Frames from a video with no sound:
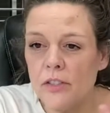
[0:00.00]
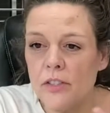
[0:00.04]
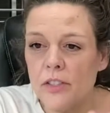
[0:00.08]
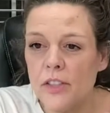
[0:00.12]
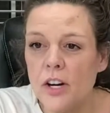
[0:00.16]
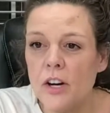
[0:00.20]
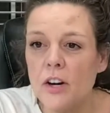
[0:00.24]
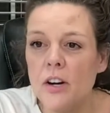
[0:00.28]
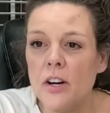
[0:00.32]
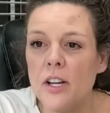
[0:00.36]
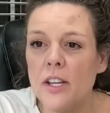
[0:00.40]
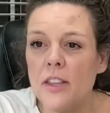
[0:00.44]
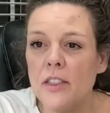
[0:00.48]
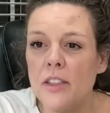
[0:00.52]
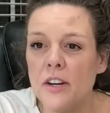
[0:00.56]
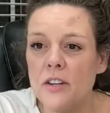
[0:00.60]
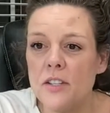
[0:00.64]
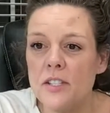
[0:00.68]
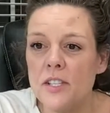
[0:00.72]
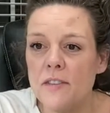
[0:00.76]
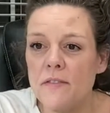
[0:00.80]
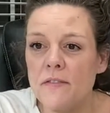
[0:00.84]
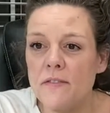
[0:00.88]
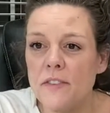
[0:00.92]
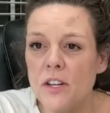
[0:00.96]
There,
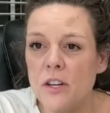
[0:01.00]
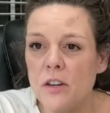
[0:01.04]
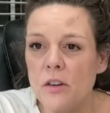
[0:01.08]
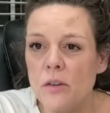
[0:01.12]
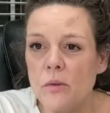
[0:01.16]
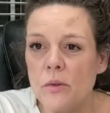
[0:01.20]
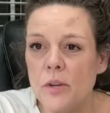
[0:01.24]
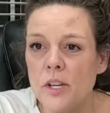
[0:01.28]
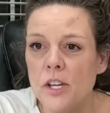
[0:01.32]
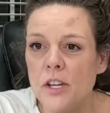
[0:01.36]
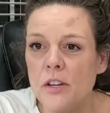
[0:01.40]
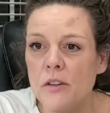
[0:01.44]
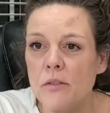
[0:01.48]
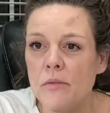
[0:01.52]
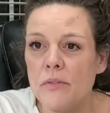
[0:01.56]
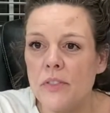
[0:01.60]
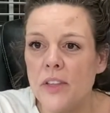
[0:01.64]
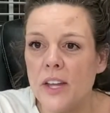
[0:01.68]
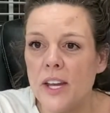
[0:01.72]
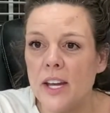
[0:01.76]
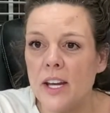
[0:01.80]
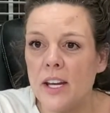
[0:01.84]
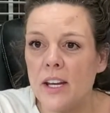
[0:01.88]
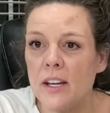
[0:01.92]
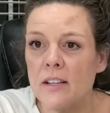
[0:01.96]
there's a few cute
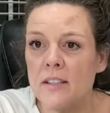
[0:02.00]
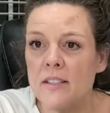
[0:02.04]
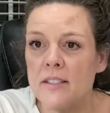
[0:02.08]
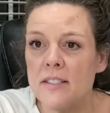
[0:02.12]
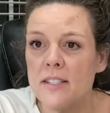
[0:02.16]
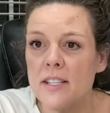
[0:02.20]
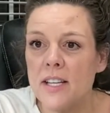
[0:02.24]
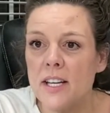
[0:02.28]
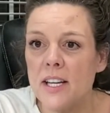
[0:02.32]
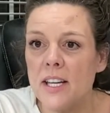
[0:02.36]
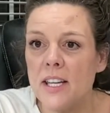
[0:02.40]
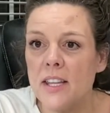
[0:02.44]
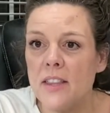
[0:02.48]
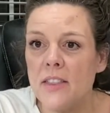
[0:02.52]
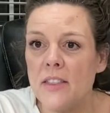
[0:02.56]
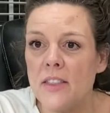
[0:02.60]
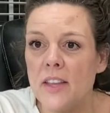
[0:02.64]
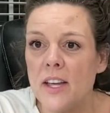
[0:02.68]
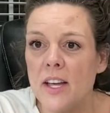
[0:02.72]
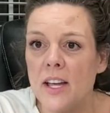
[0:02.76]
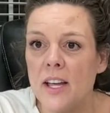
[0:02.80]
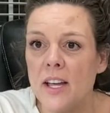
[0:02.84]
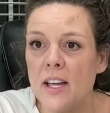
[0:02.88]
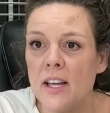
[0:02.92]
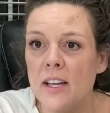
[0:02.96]
things in
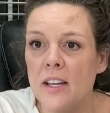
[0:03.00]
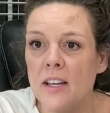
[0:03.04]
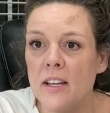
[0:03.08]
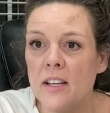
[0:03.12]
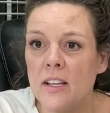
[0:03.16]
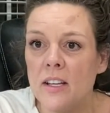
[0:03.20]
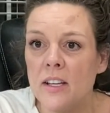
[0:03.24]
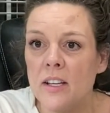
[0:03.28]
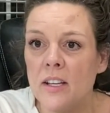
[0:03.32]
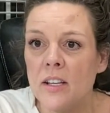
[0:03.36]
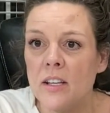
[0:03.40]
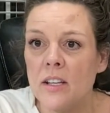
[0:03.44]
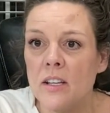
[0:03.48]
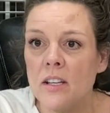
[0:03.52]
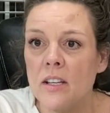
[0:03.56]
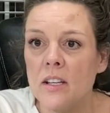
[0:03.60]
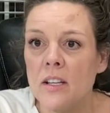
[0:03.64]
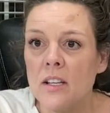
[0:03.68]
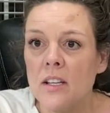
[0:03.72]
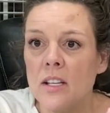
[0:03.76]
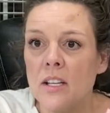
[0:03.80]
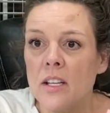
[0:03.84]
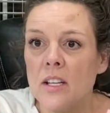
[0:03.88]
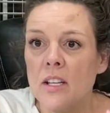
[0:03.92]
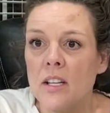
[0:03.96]
the
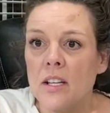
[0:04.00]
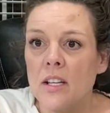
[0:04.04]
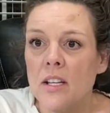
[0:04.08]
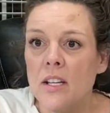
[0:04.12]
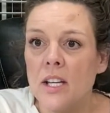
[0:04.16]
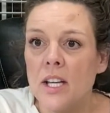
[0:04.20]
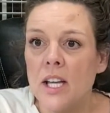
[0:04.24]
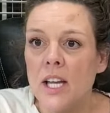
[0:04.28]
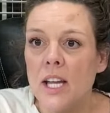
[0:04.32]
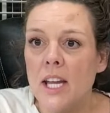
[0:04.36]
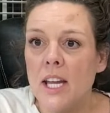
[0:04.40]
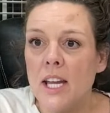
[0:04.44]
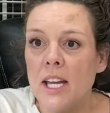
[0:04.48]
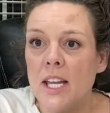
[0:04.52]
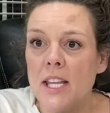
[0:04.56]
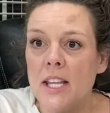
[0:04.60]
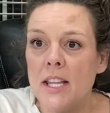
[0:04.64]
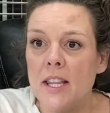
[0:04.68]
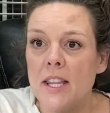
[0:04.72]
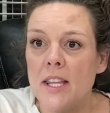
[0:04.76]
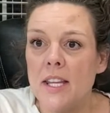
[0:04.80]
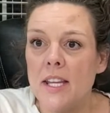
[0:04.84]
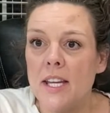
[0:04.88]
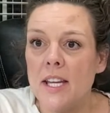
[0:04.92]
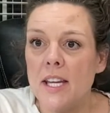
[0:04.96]

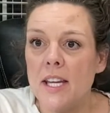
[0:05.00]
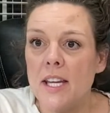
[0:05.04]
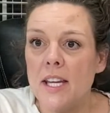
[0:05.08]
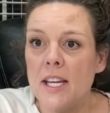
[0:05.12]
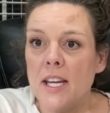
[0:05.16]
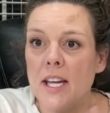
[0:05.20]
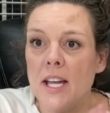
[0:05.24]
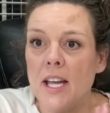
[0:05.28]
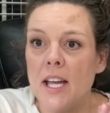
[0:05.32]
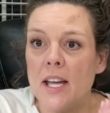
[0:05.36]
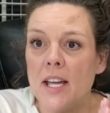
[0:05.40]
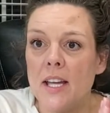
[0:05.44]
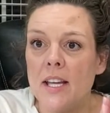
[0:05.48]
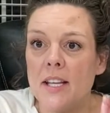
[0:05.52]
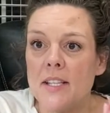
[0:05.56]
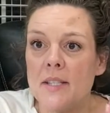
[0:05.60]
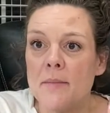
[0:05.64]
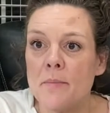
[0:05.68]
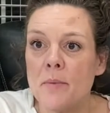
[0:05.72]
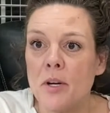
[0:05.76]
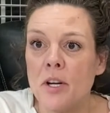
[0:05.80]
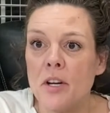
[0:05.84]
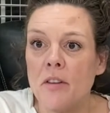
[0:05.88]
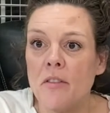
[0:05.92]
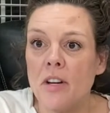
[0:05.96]
in the uh,
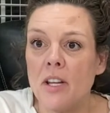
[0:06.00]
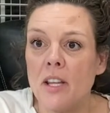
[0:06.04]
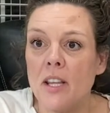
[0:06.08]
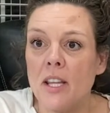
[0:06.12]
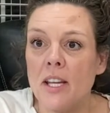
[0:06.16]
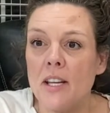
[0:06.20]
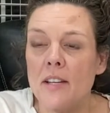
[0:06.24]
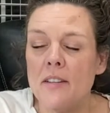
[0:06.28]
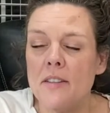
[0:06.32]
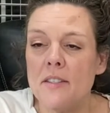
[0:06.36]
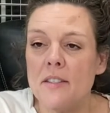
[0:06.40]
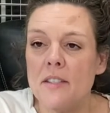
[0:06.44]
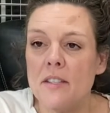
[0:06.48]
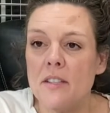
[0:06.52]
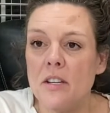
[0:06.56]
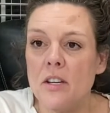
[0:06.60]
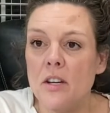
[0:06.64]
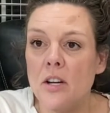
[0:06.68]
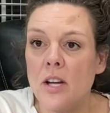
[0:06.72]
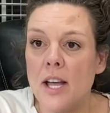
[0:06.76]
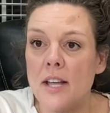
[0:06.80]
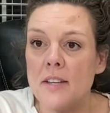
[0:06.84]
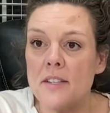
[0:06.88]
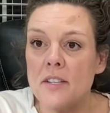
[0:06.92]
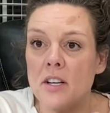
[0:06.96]
spring release.
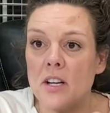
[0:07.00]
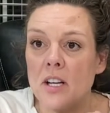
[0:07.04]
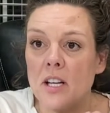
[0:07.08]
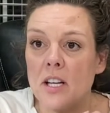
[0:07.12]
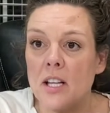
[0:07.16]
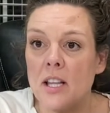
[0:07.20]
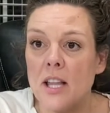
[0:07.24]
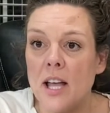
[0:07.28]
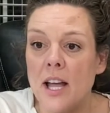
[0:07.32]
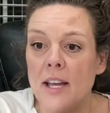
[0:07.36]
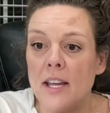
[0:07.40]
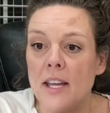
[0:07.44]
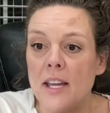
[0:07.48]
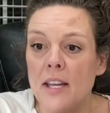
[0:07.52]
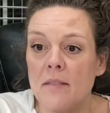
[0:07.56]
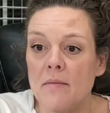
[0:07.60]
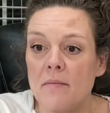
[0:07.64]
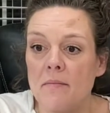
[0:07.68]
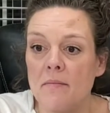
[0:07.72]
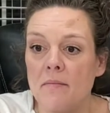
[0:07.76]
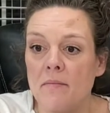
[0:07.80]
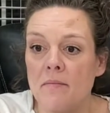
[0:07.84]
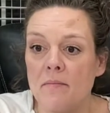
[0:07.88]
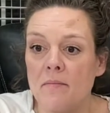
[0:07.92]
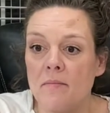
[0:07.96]
You guys are going to like it.
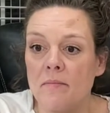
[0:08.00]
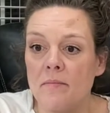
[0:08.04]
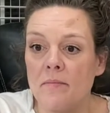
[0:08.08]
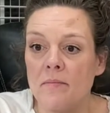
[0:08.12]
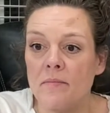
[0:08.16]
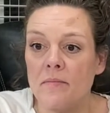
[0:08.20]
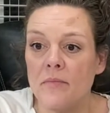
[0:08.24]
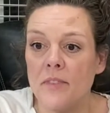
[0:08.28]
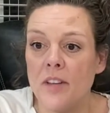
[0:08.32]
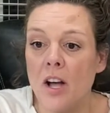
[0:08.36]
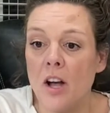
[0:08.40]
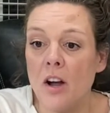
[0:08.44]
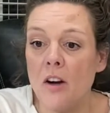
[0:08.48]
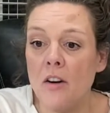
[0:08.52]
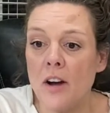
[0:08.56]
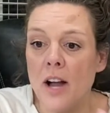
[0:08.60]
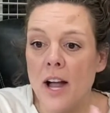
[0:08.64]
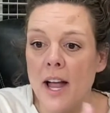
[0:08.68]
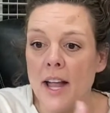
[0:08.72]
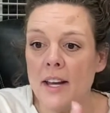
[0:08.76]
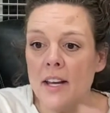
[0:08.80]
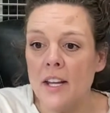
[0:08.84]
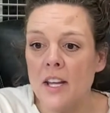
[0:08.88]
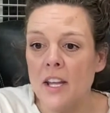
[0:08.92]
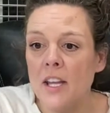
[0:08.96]
All
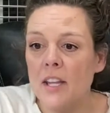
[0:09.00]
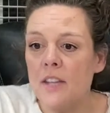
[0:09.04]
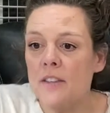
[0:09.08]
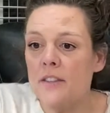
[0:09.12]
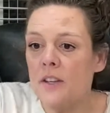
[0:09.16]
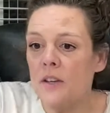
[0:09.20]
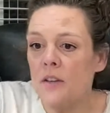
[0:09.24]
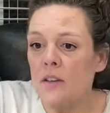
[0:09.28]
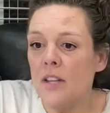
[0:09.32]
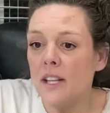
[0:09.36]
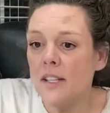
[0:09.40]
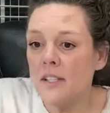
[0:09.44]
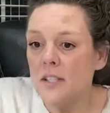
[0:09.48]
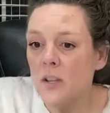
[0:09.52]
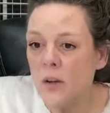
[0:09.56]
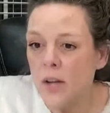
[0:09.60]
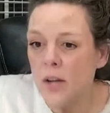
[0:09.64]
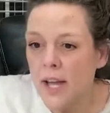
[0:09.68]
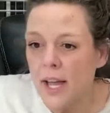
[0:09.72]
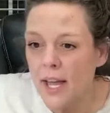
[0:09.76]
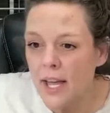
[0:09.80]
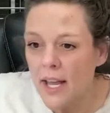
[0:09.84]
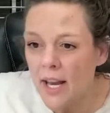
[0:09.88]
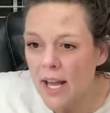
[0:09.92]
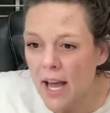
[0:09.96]
right. So let's go
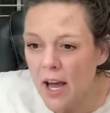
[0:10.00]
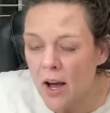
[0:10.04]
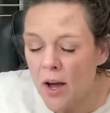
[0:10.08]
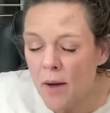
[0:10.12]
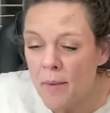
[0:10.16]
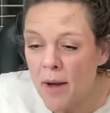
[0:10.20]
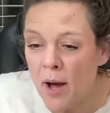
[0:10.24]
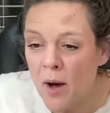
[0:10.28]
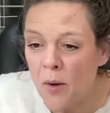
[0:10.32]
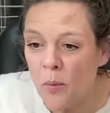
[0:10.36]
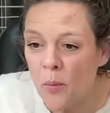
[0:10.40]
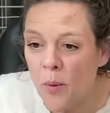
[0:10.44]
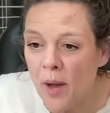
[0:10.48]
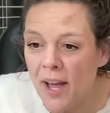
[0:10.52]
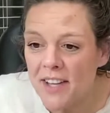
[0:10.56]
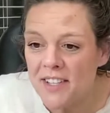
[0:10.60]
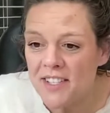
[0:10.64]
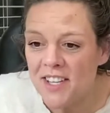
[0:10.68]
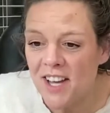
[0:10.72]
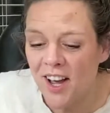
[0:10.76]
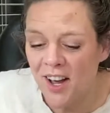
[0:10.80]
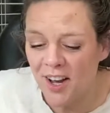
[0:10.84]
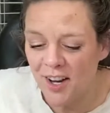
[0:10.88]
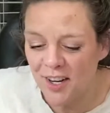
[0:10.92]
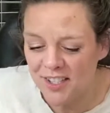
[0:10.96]
ahead. How about
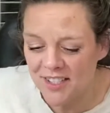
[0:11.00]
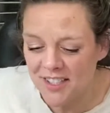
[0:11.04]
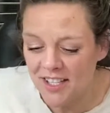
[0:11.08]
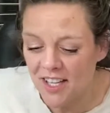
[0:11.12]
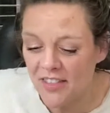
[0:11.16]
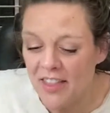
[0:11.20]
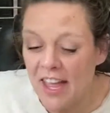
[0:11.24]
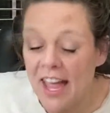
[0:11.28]
wet dogs?